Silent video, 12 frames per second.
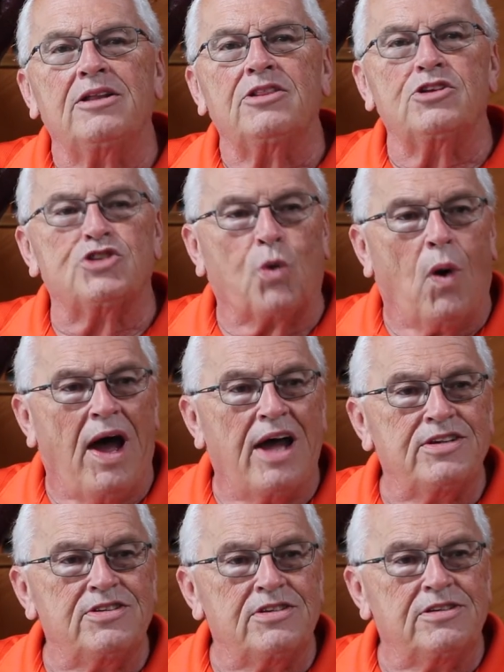The
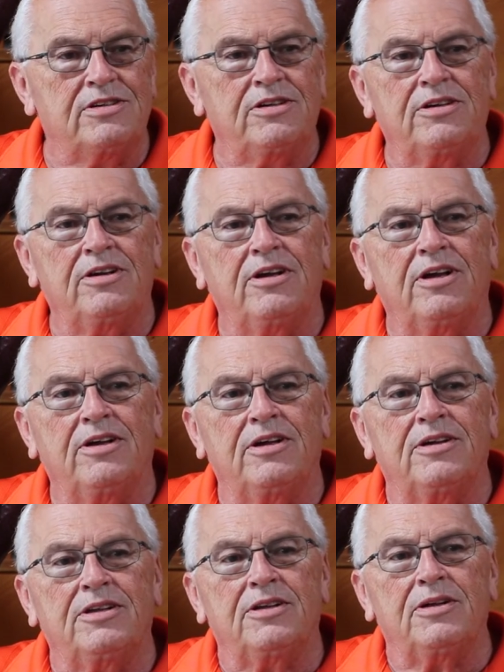squads,
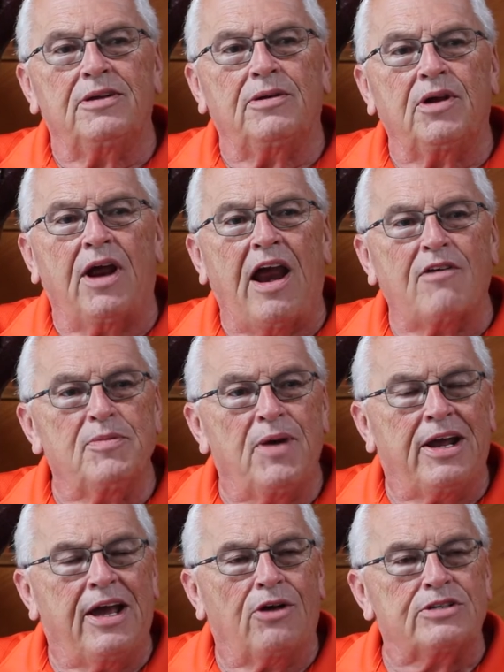
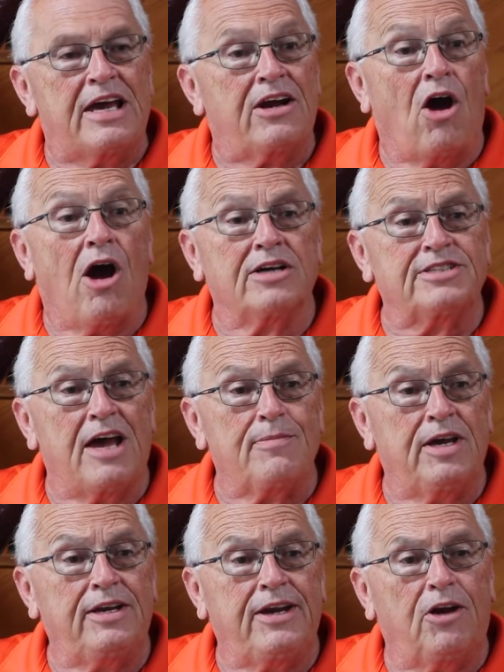everybody else had a hard time
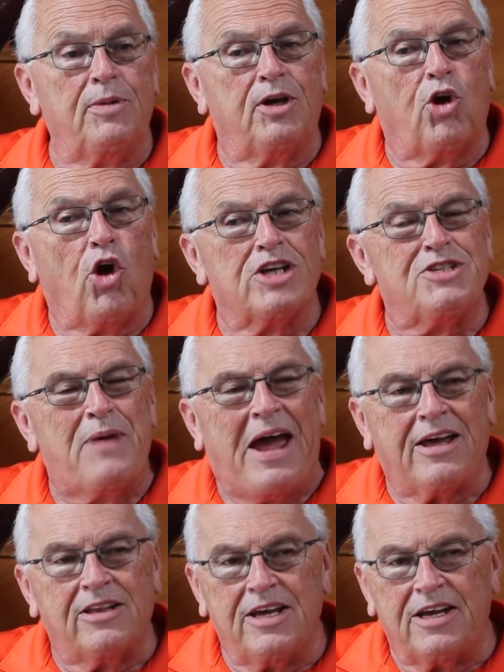getting there because
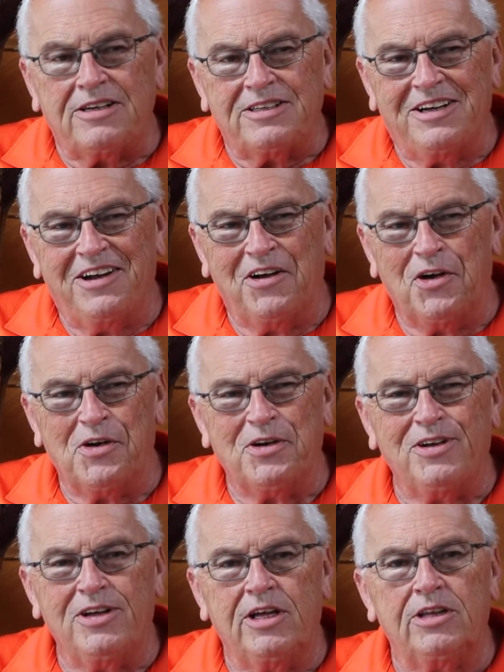back then
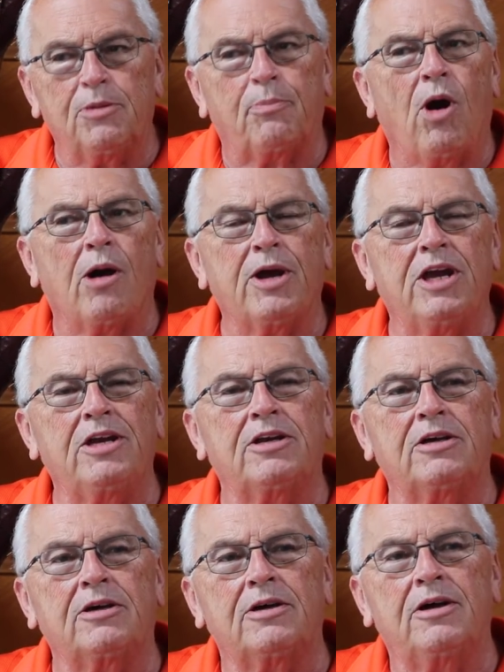the parking